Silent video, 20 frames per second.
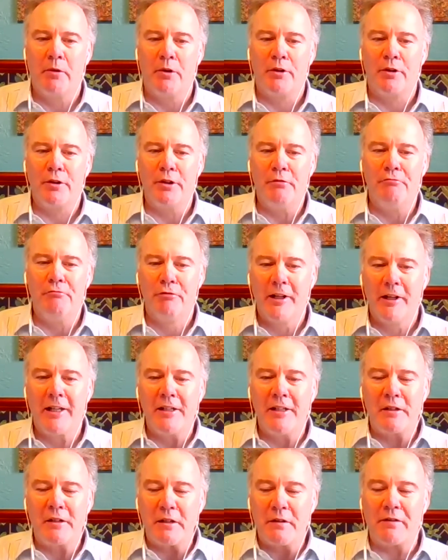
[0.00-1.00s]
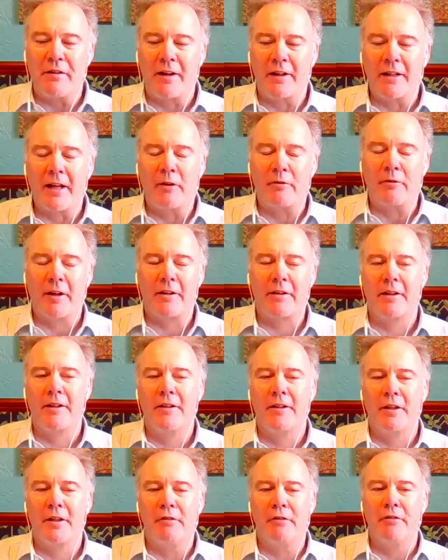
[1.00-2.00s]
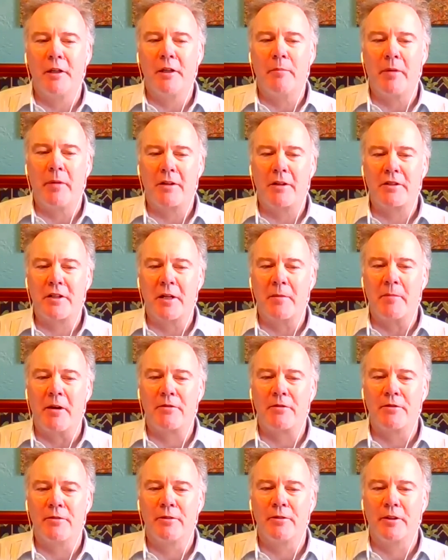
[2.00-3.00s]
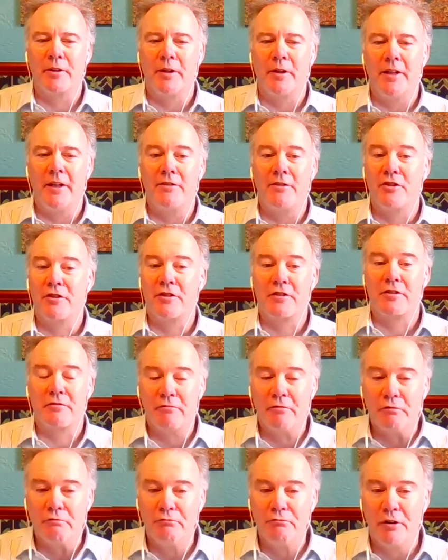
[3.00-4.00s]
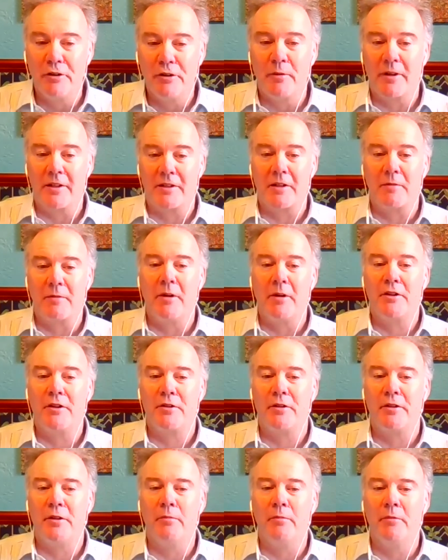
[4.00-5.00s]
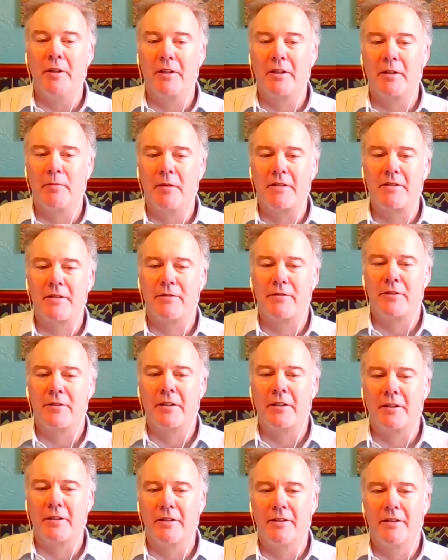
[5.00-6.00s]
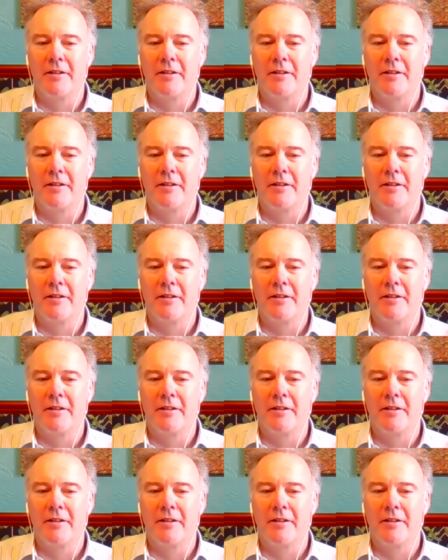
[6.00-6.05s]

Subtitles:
but you really need to find out that thing that you're really passionate about, don't you? And then just run with it and make sure you make the best of it.